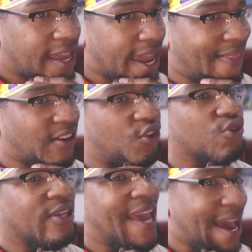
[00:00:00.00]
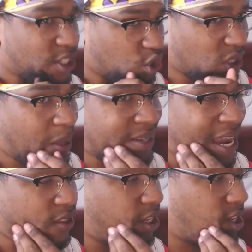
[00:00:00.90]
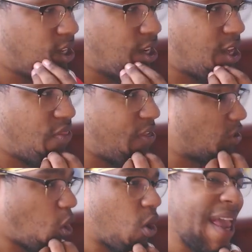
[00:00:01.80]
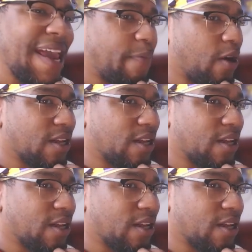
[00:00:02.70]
And that's his news. Yeah, that's his news name, exactly. They used to all kick it, bro.